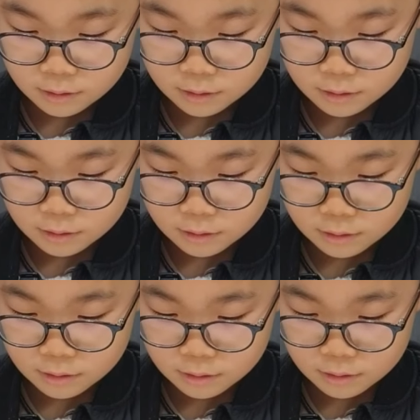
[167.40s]

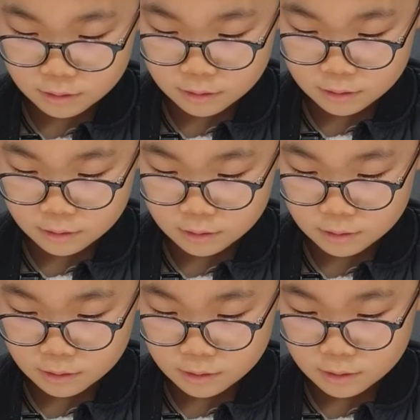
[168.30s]

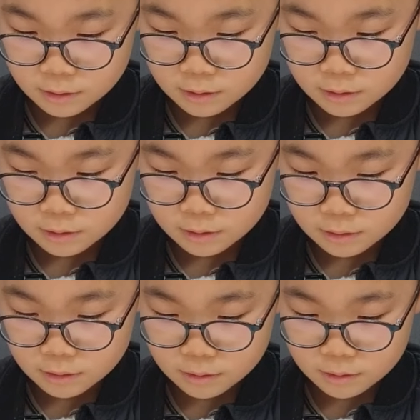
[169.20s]

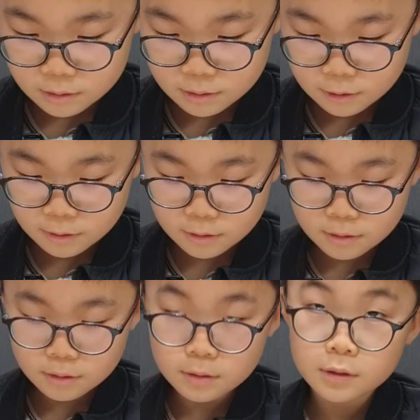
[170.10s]

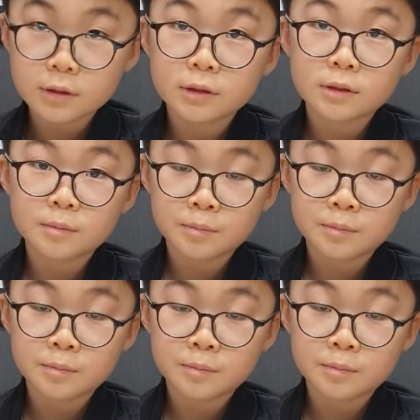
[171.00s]
Nothing is said.